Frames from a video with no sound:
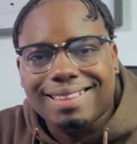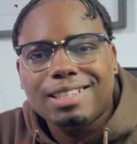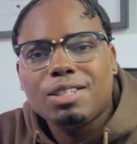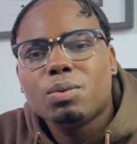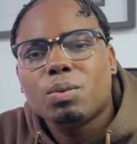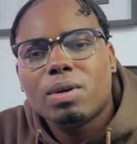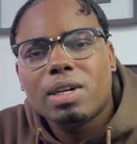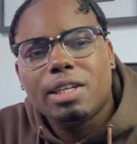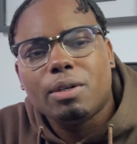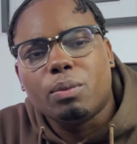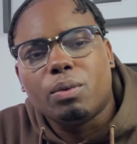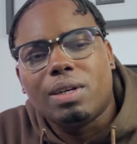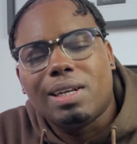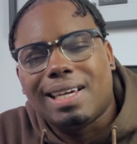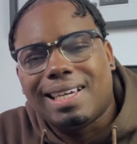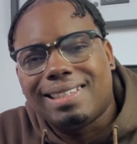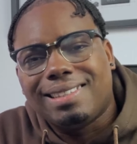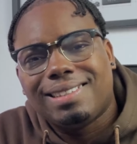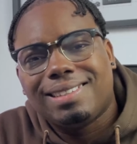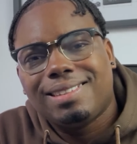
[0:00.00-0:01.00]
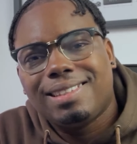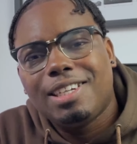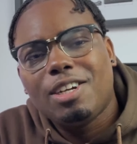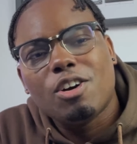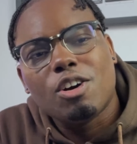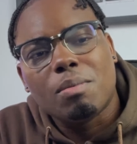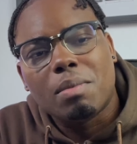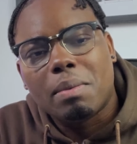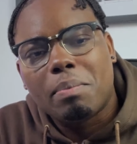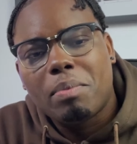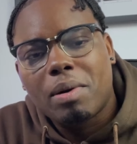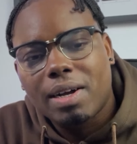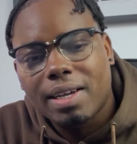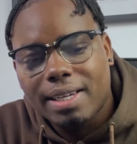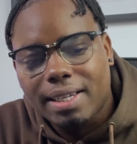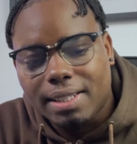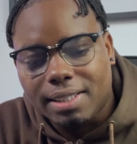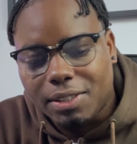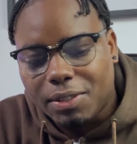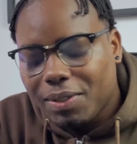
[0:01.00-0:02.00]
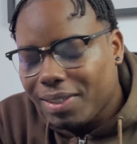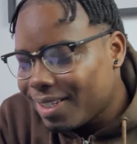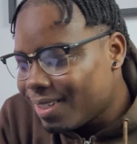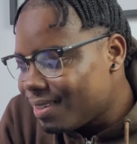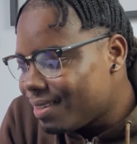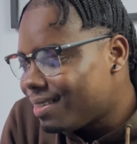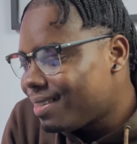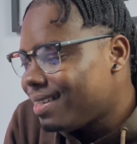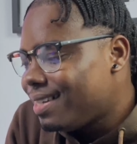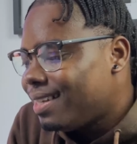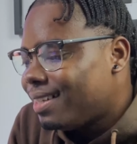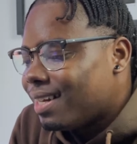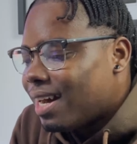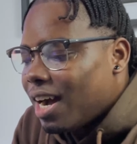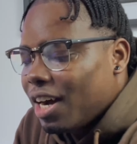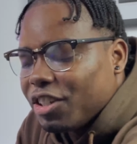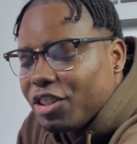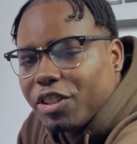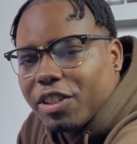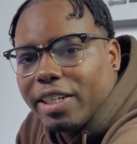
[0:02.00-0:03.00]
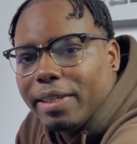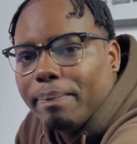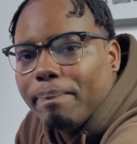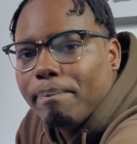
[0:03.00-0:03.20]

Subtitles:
this wallet would like stick out my pocket. You can see it actually